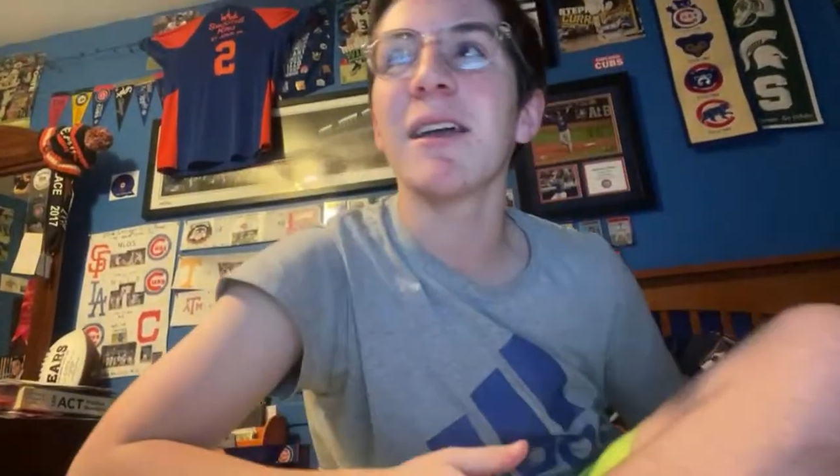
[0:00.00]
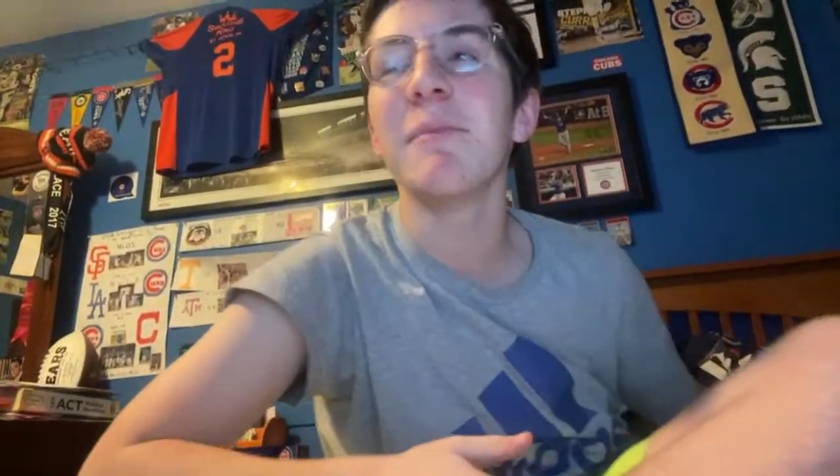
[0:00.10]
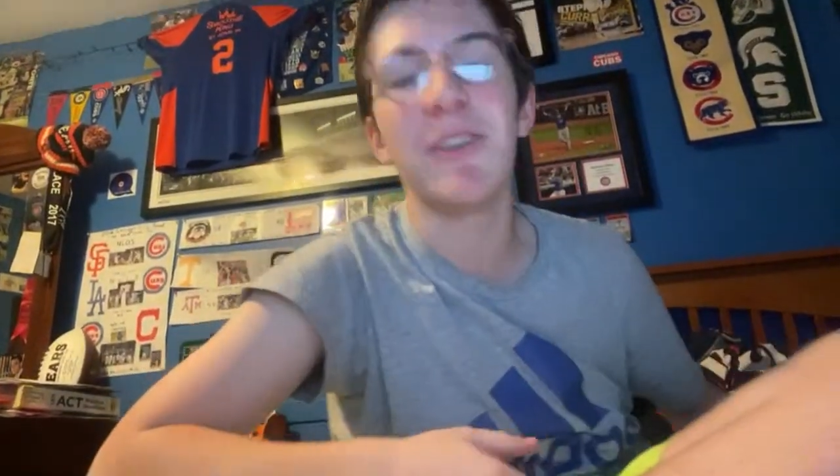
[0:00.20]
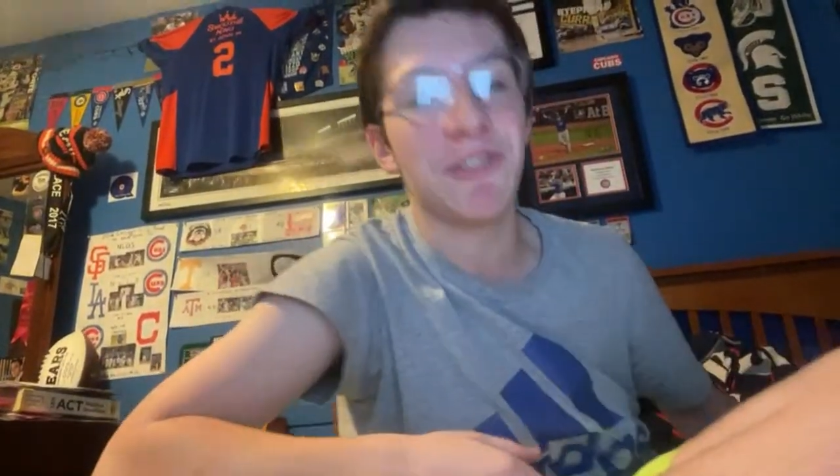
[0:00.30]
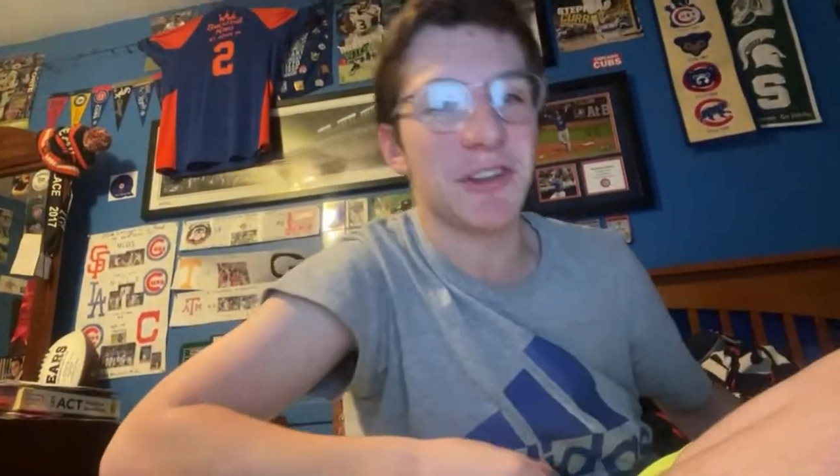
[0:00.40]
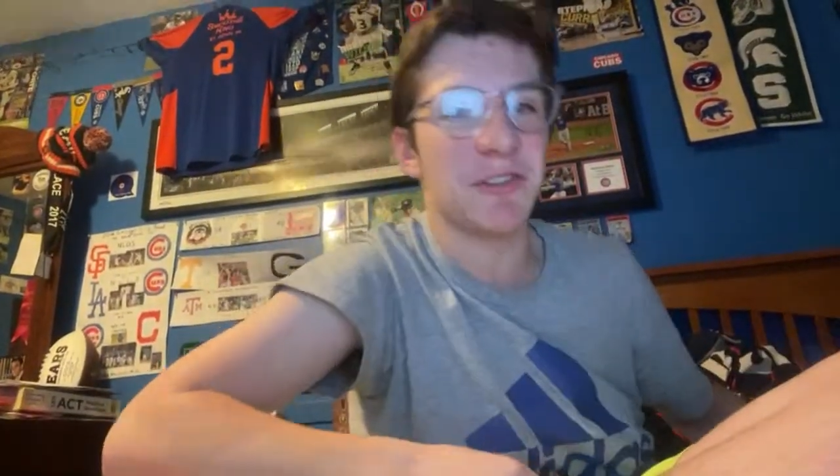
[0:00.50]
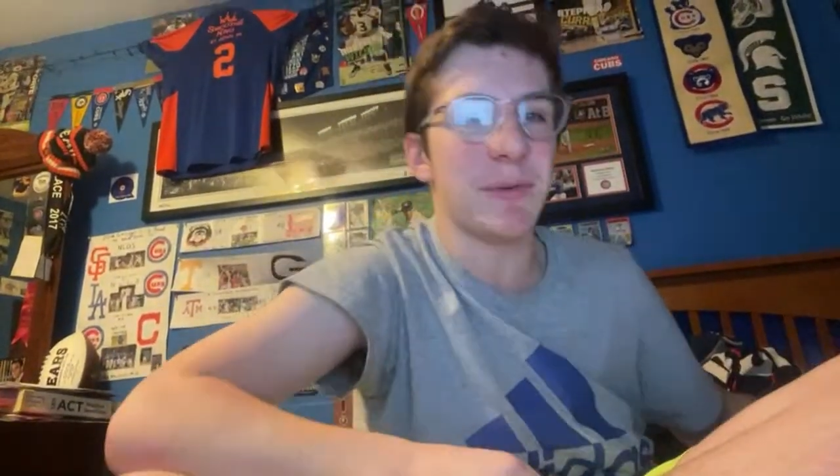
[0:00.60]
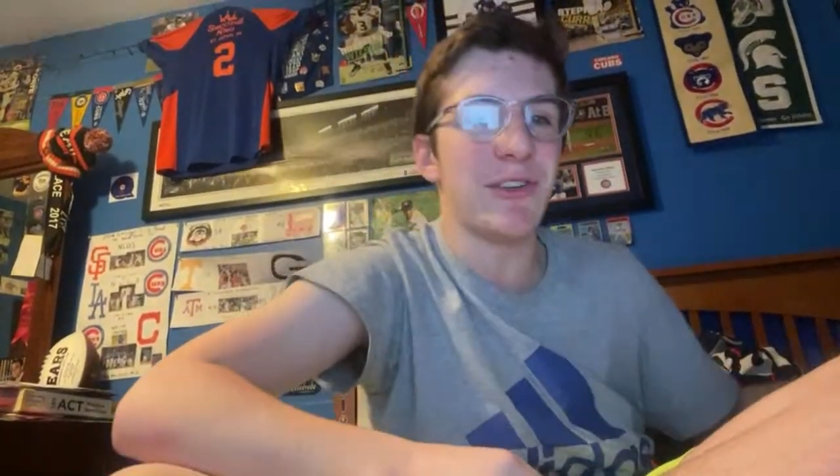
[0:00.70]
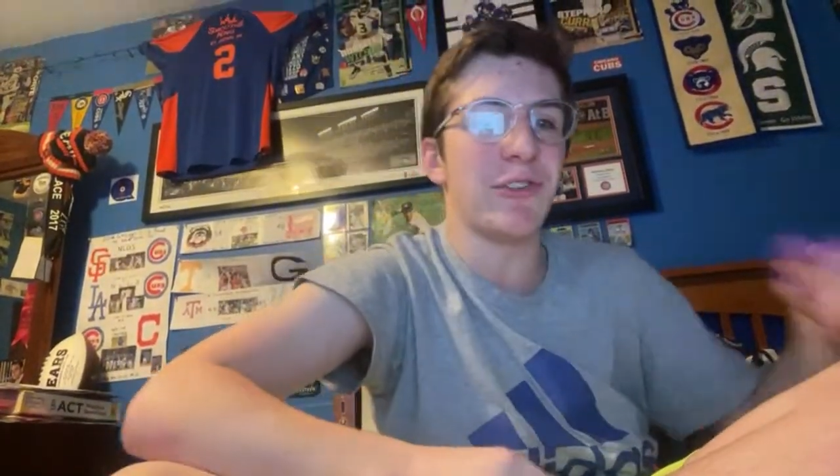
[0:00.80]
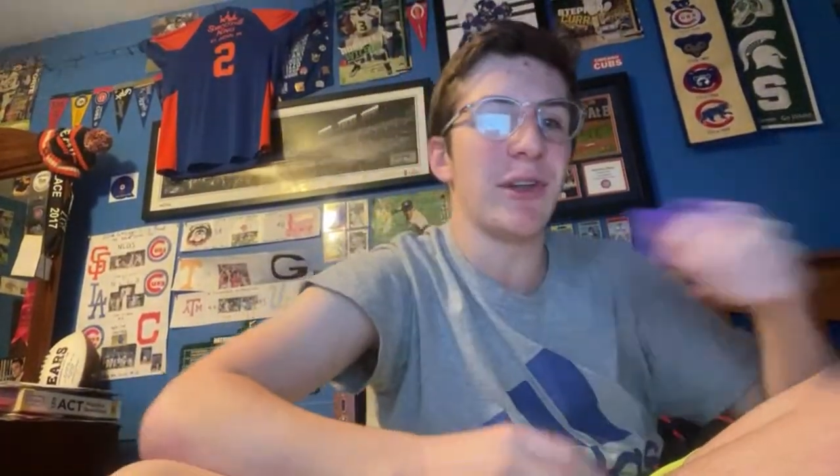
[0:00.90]
Michigan's
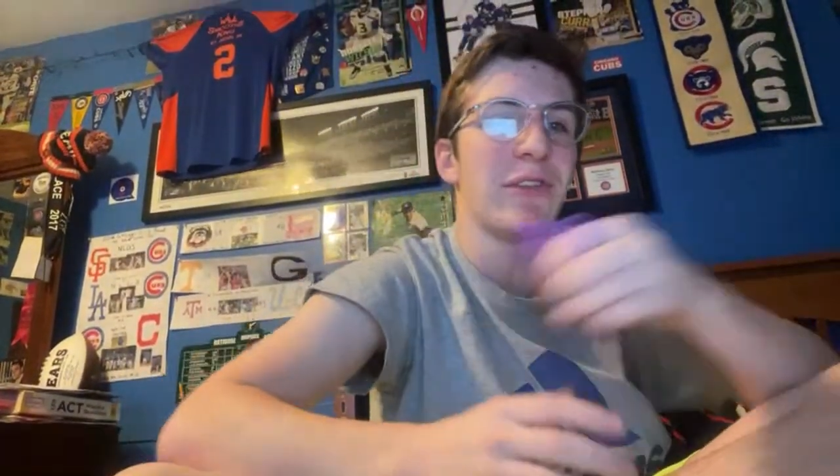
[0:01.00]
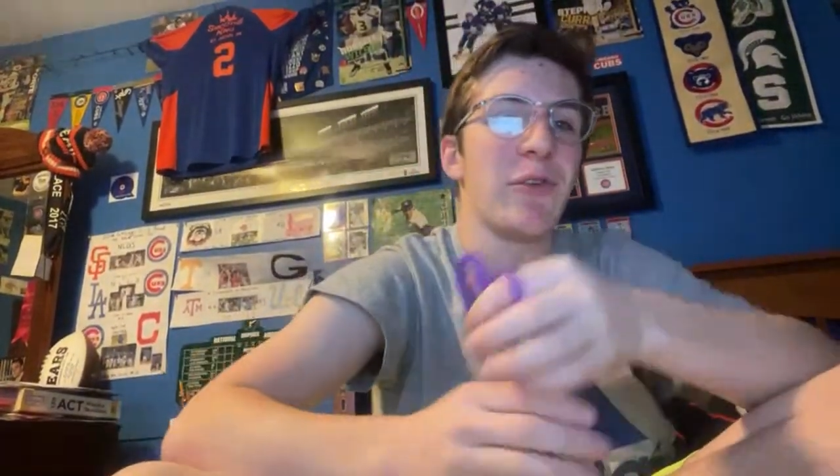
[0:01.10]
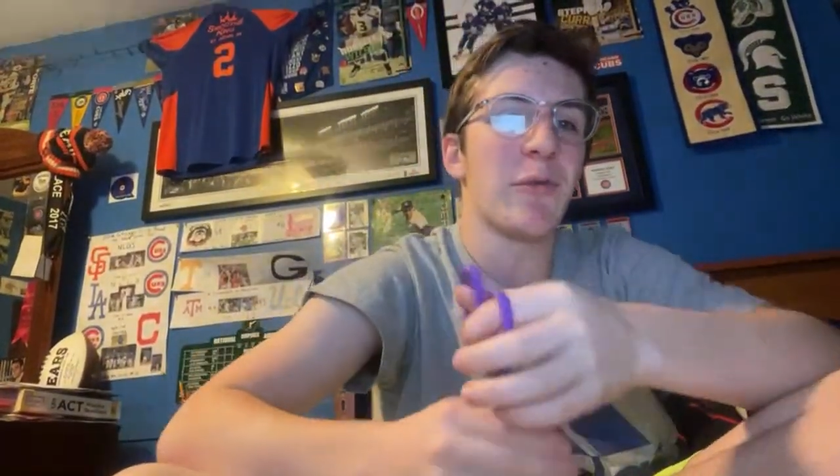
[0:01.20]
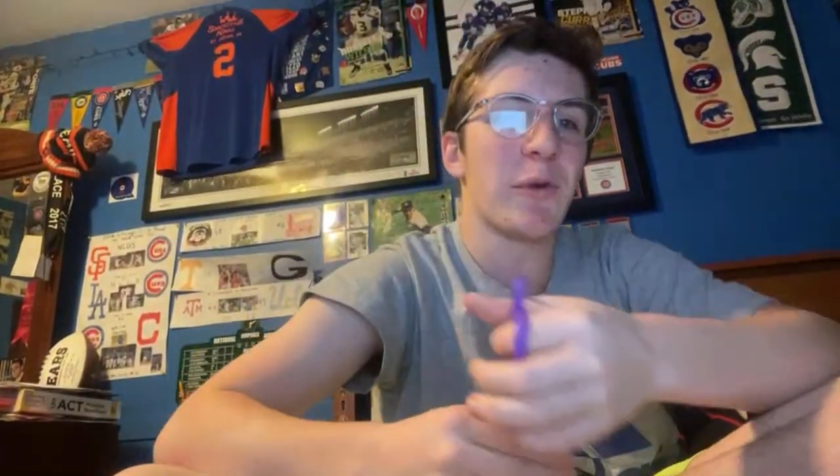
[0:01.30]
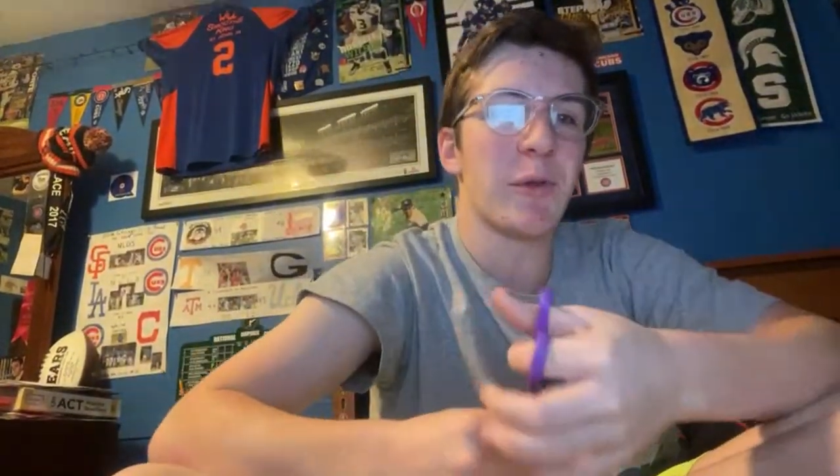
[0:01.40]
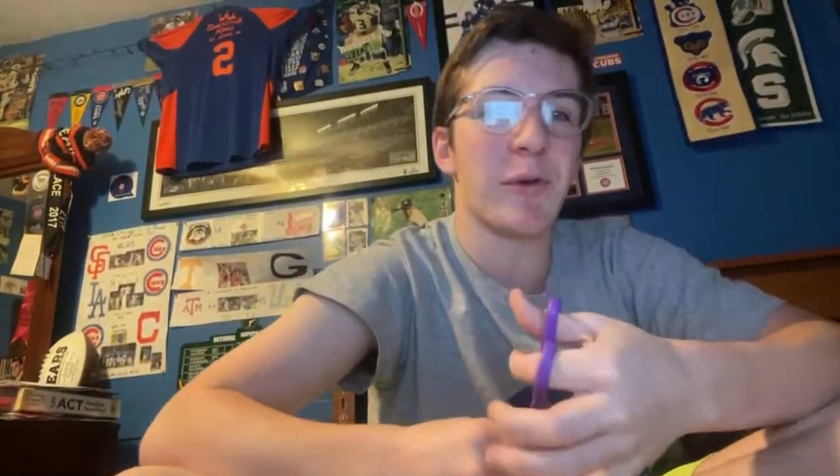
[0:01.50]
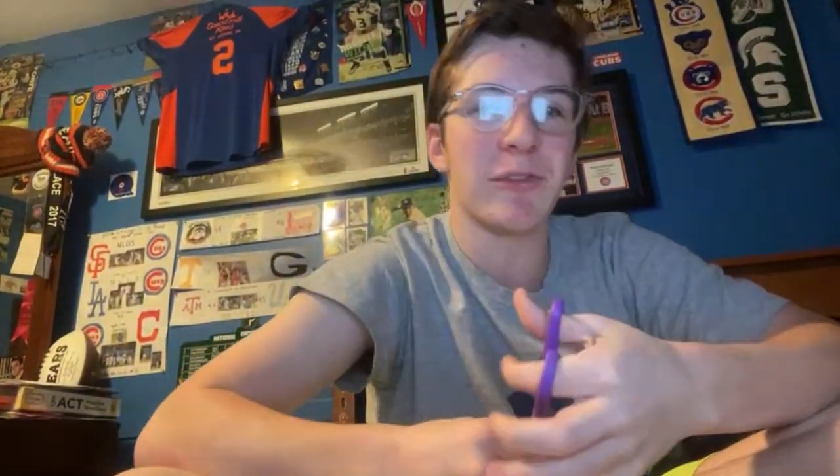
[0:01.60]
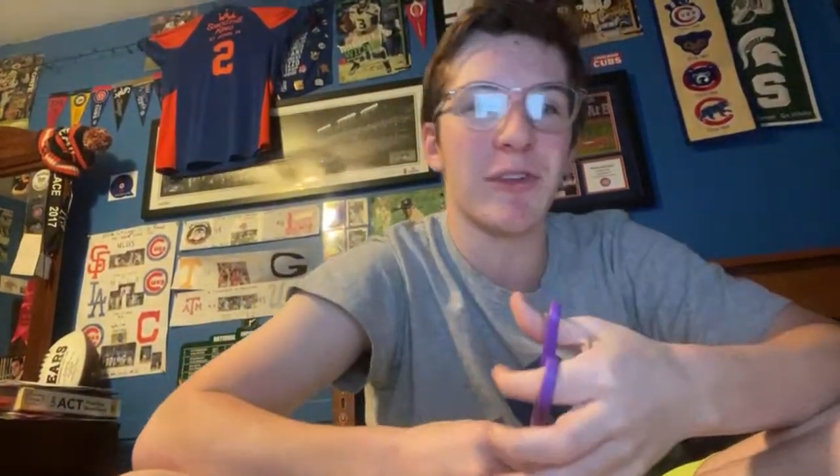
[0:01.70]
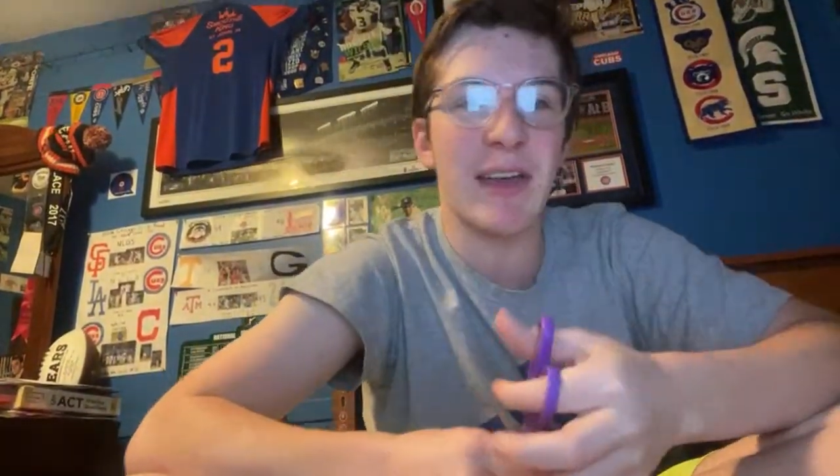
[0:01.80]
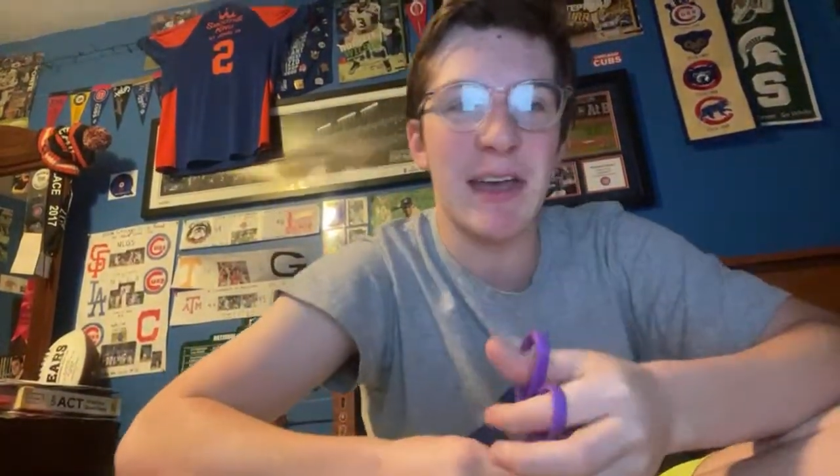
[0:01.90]
gonna be shooting two free throws
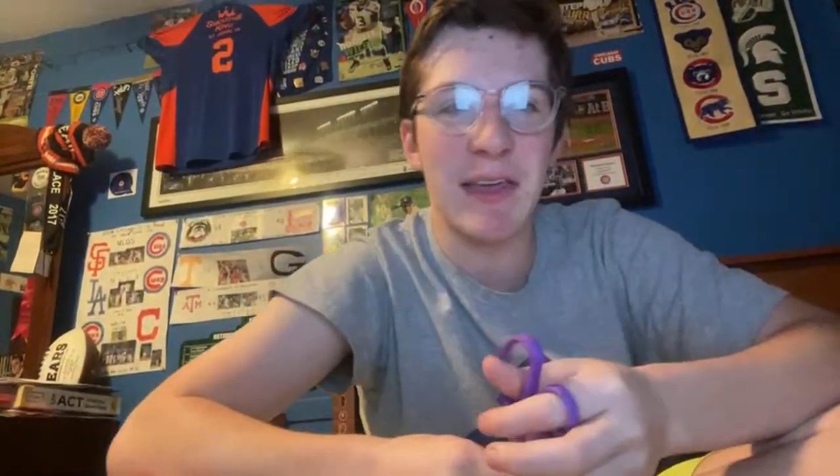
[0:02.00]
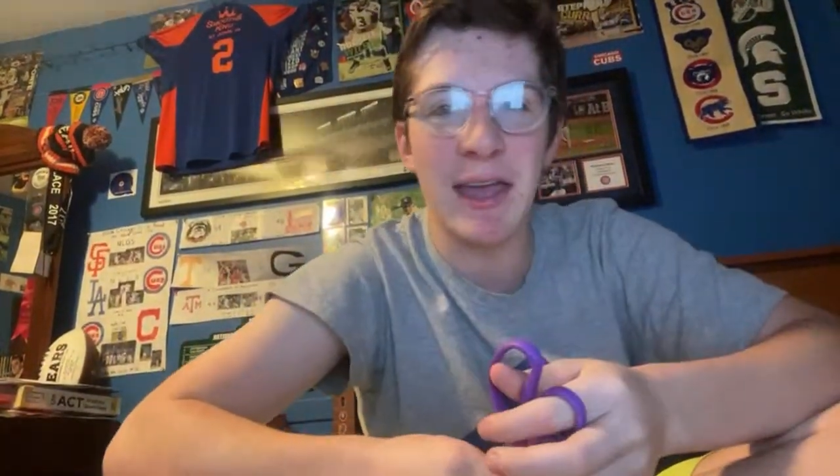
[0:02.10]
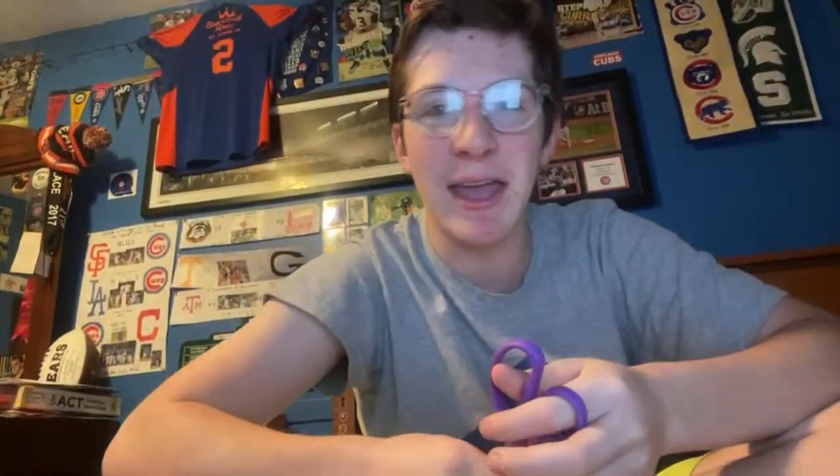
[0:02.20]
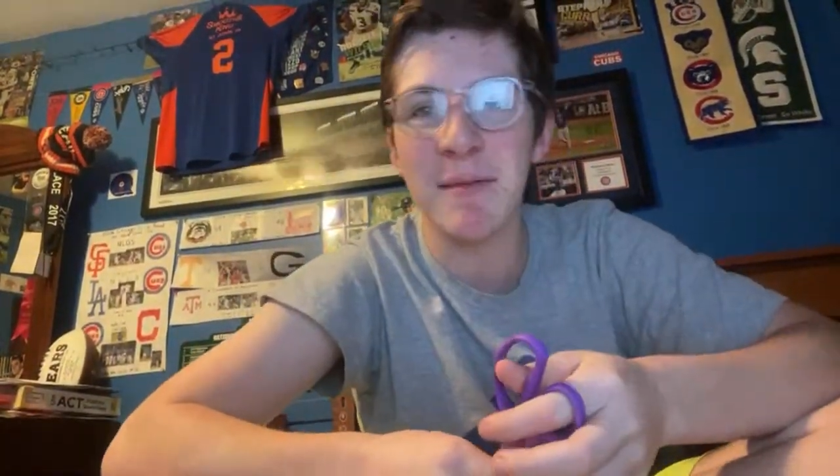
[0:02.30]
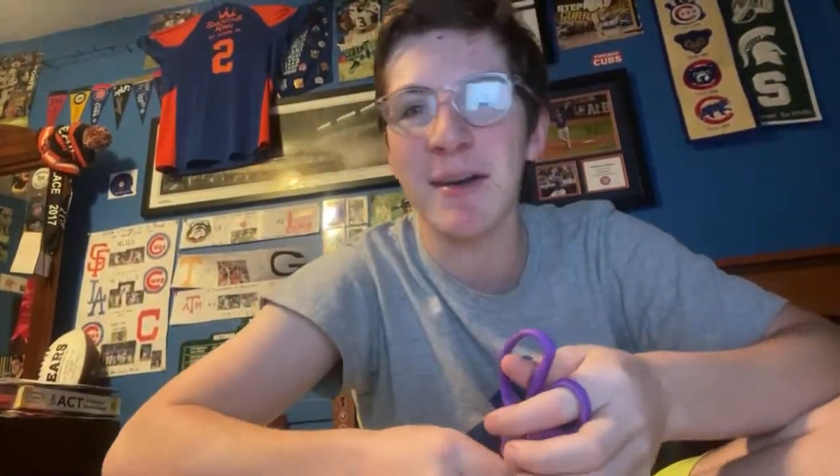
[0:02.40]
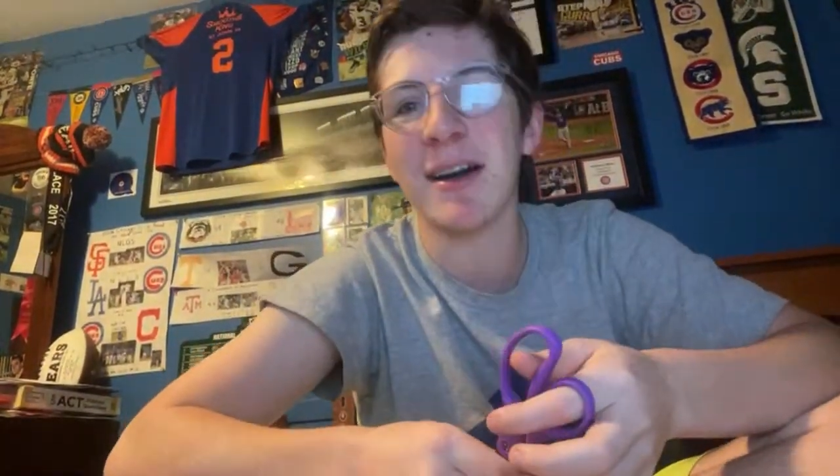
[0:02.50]
to tie the game.